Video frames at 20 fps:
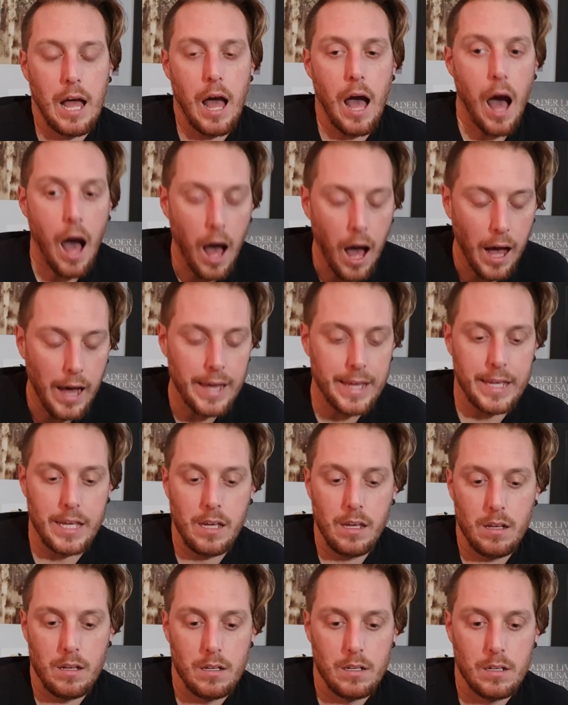I
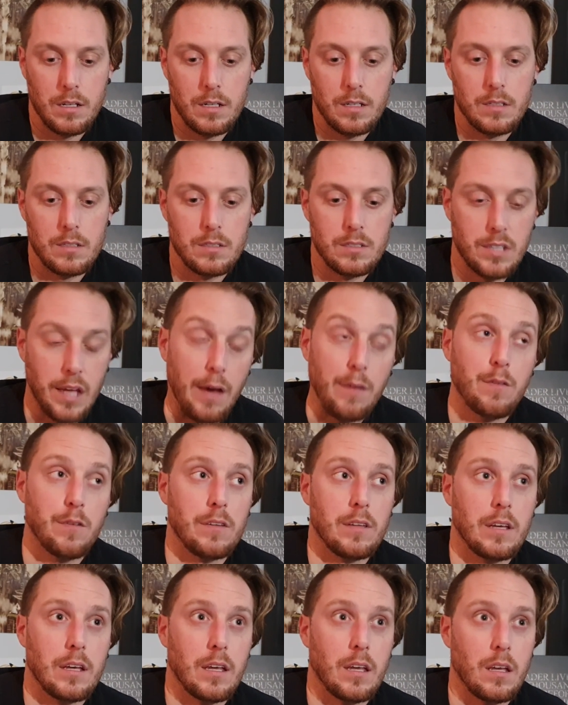
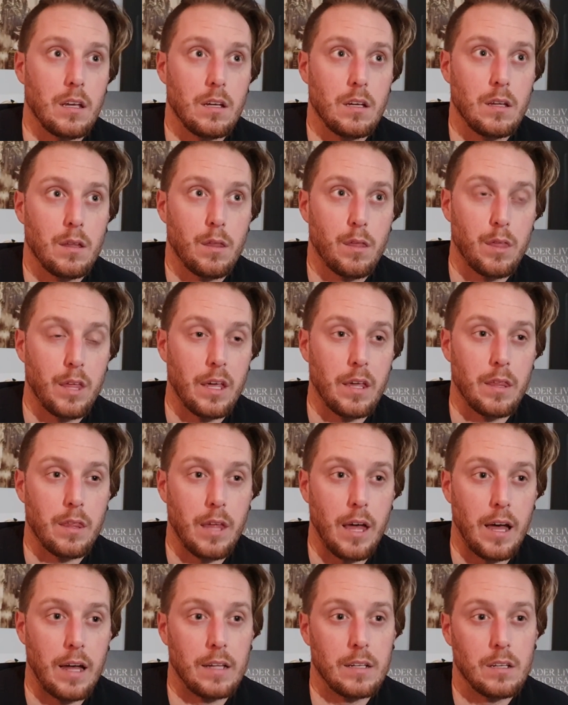definitely think
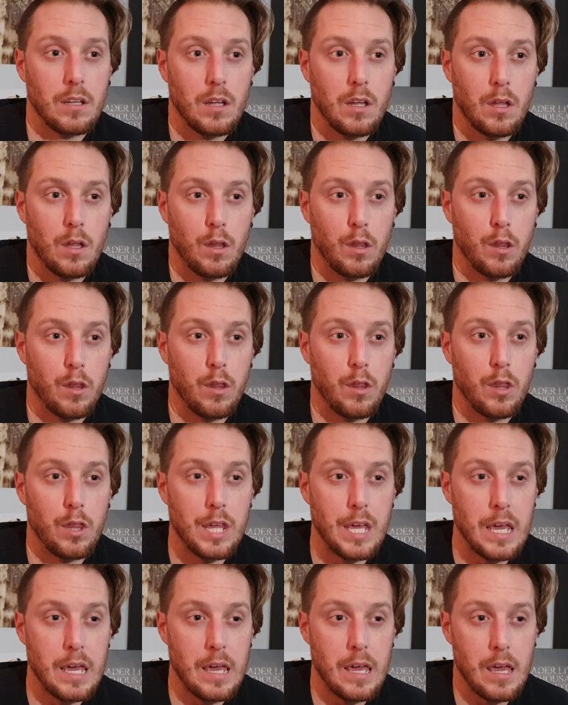that
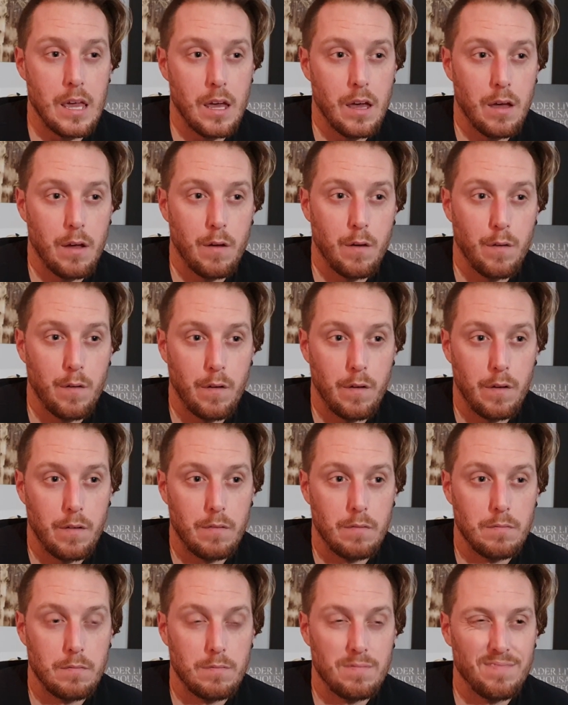
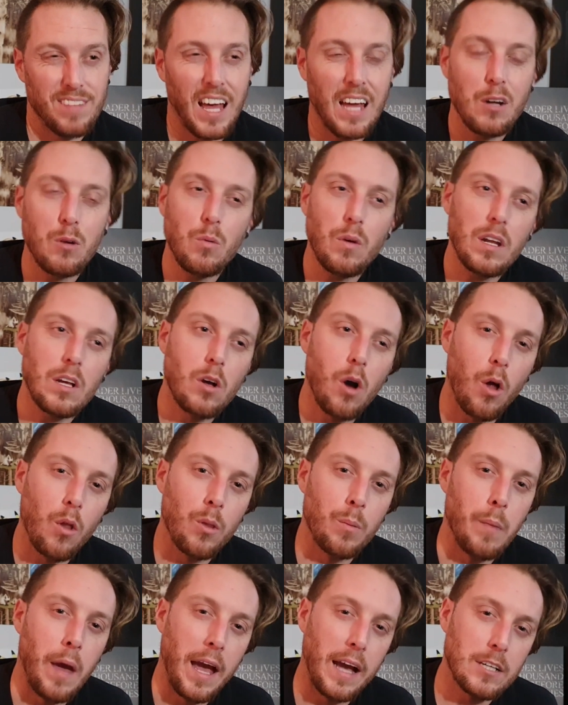I don't want to call
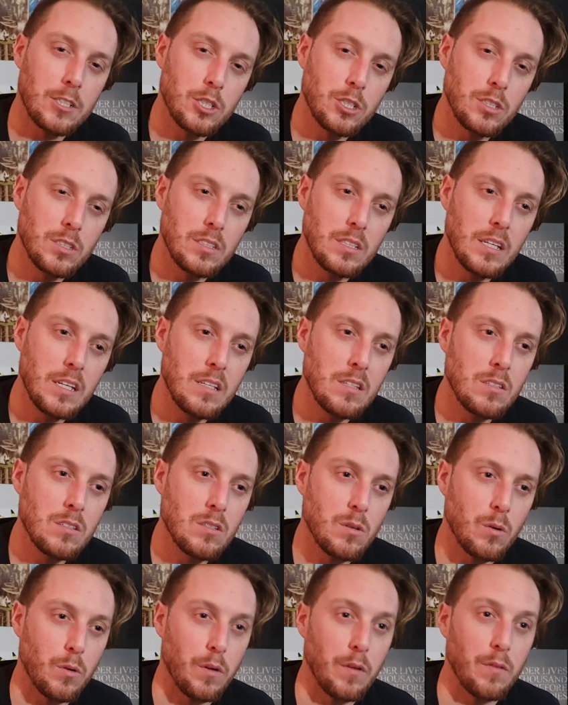them action scenes
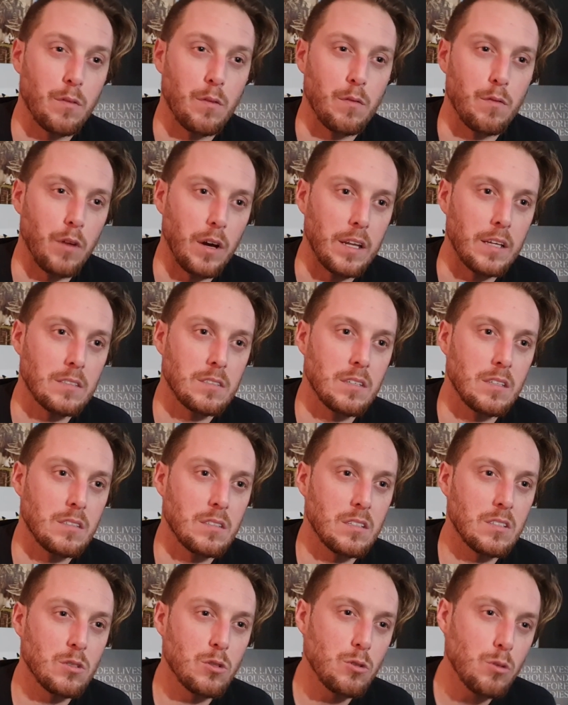or even fighting scenes,
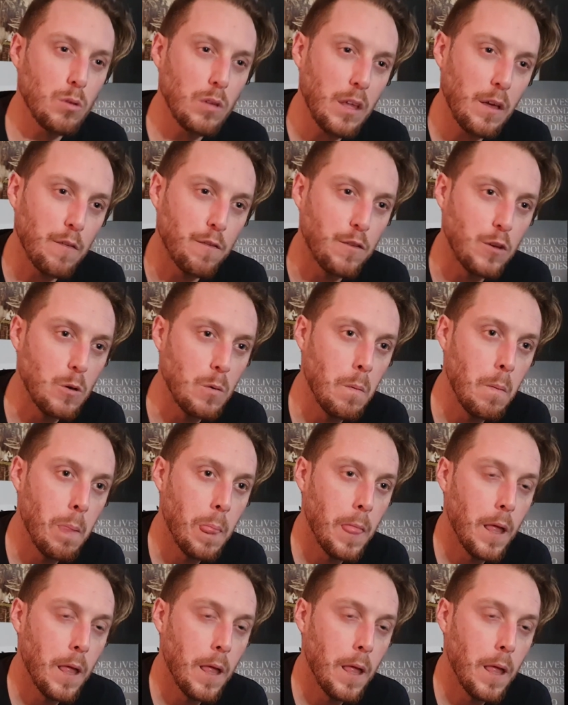because there's only a few